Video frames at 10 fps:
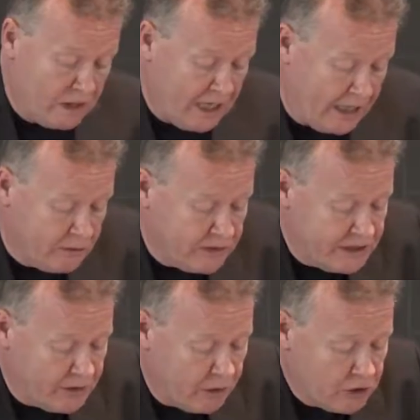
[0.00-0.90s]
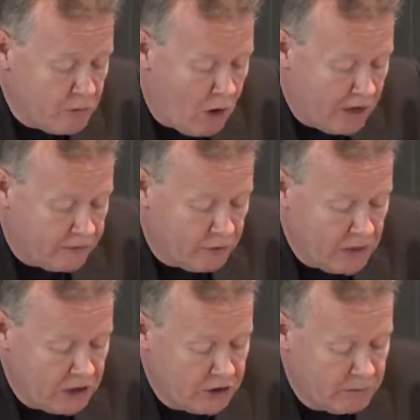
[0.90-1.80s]
can research more
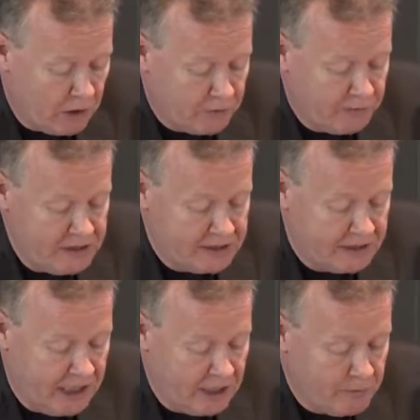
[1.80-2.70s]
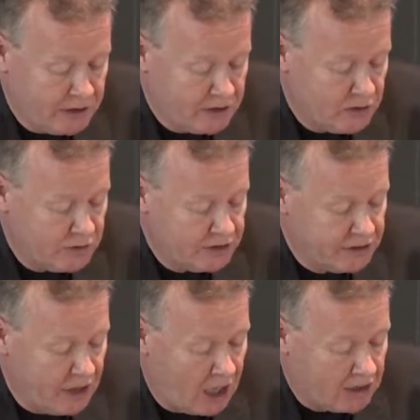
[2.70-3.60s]
information about fields and elements using
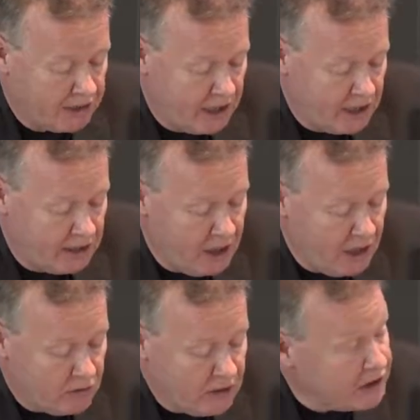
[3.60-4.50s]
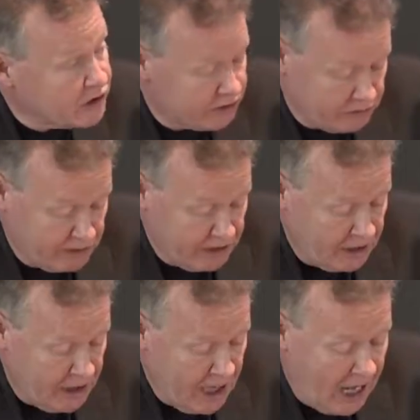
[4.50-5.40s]
the RDA registry
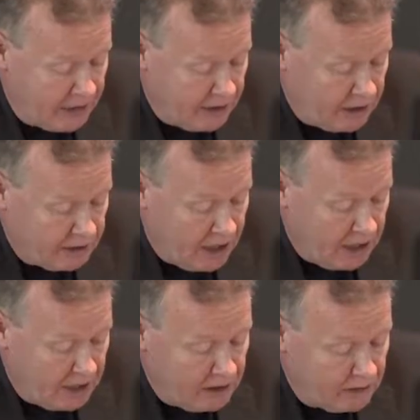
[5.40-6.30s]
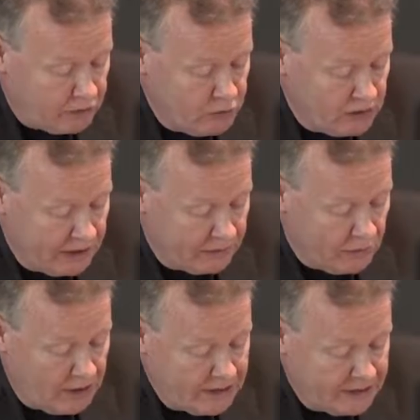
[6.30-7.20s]
and RDA toolkit
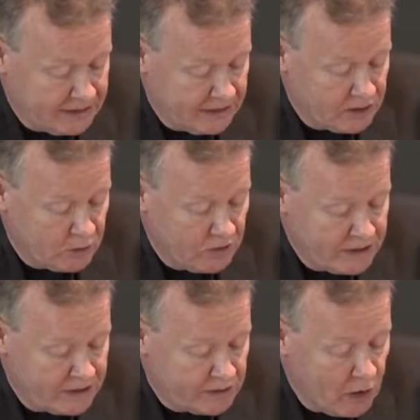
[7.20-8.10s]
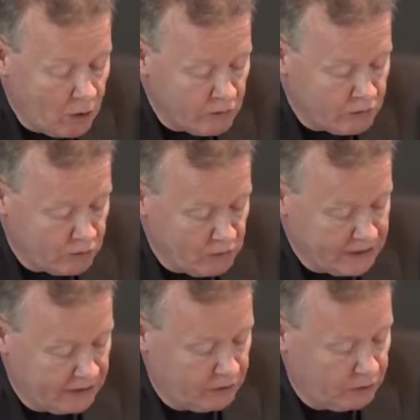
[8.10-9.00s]
for assistance with its own rules
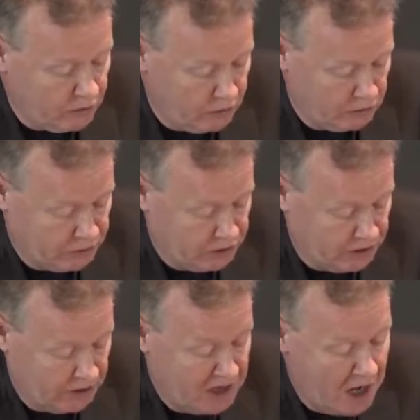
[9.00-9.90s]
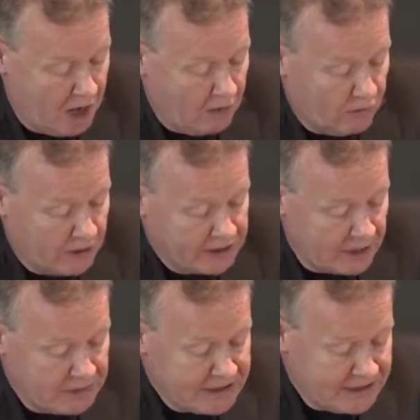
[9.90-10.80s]
and ontology. For
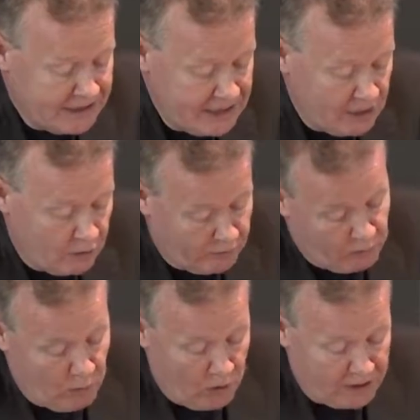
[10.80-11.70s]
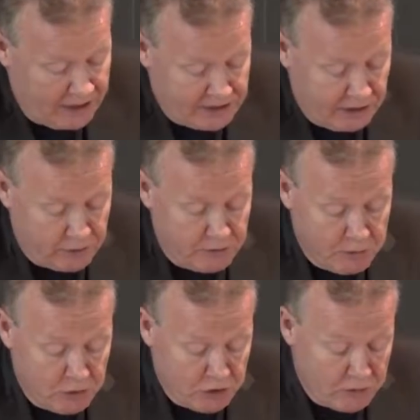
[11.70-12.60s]
example, the key of a work has the
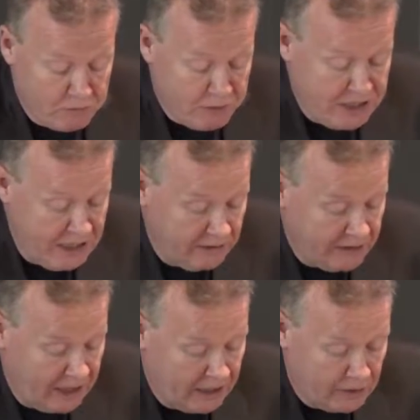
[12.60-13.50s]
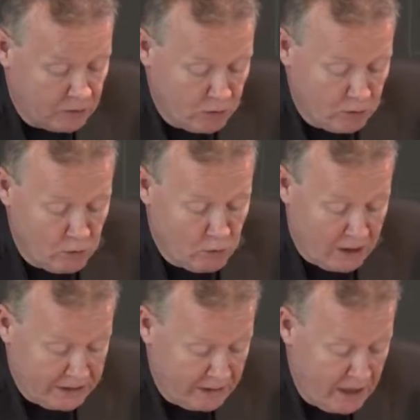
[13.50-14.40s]
attribution
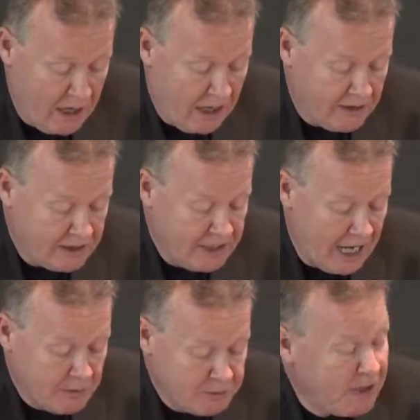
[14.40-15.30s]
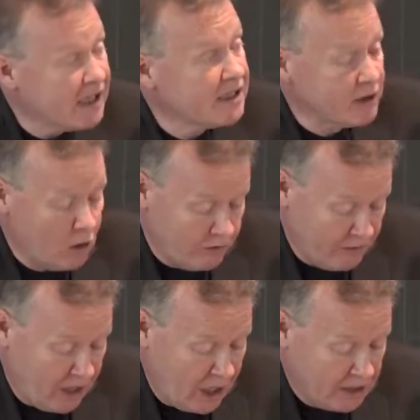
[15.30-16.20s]
P10221 in the namespace of
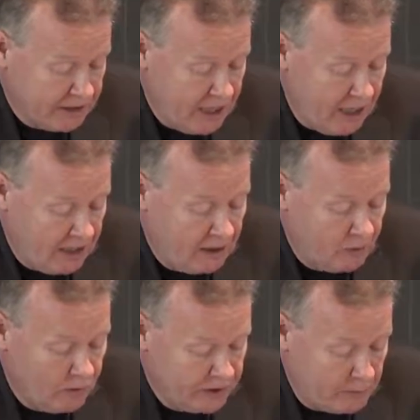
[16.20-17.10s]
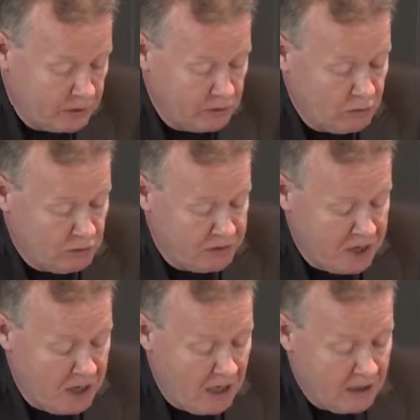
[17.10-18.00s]
RDAW.
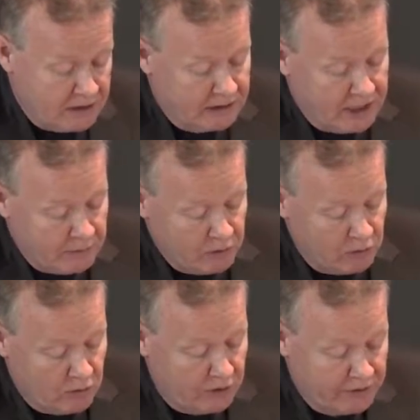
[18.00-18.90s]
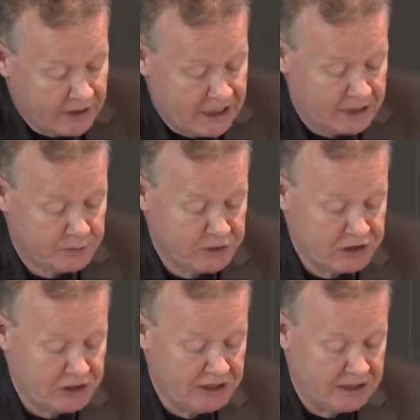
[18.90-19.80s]
The W on the last
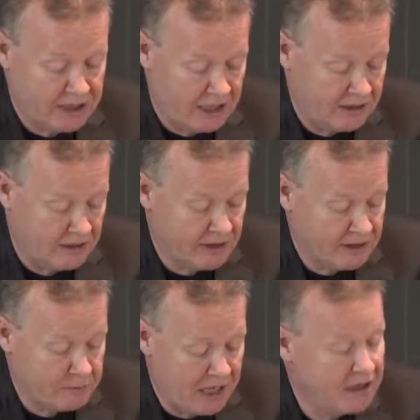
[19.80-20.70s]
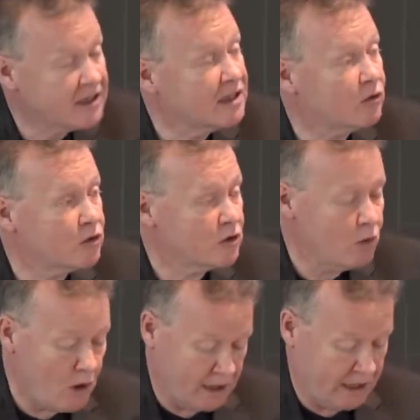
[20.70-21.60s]
position indicating the dependency to the
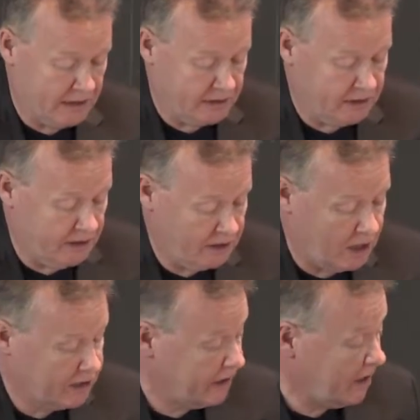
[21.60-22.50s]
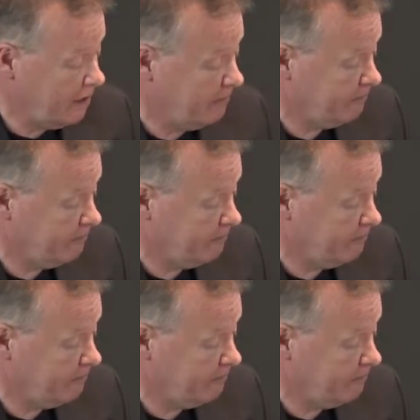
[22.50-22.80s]
work entity in RDA.